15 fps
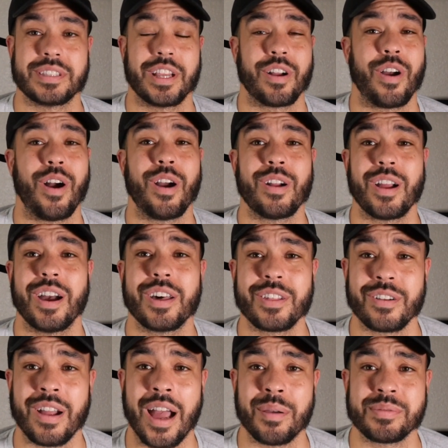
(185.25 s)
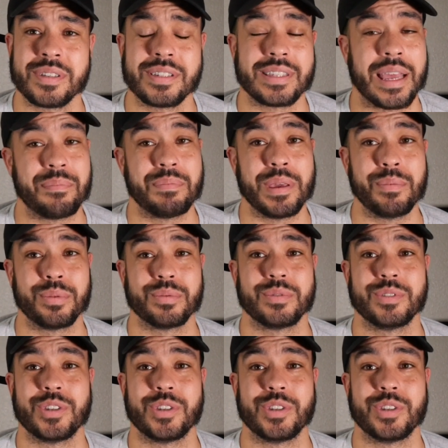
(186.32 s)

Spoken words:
There are other options that people